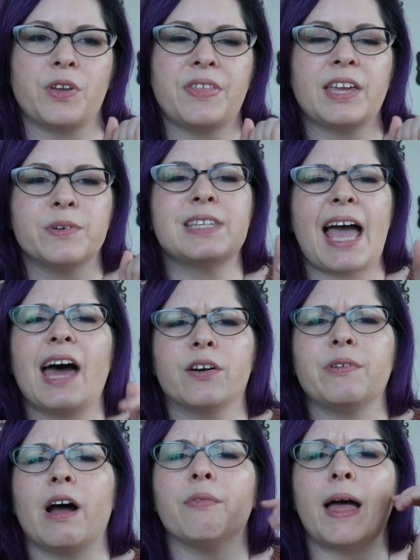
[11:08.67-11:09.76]
So I think it was at
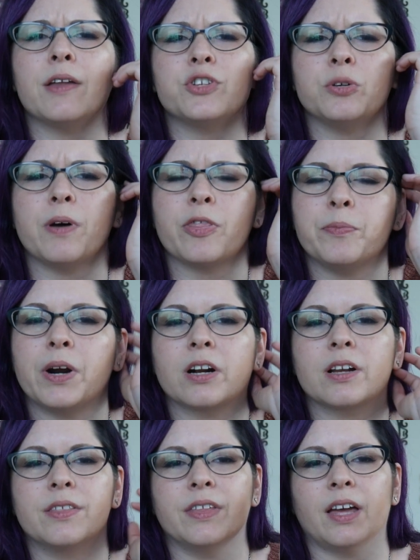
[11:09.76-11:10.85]
around that 2-month
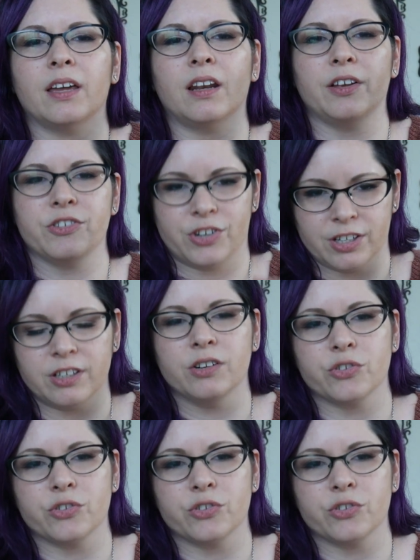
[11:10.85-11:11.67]
mark that I started,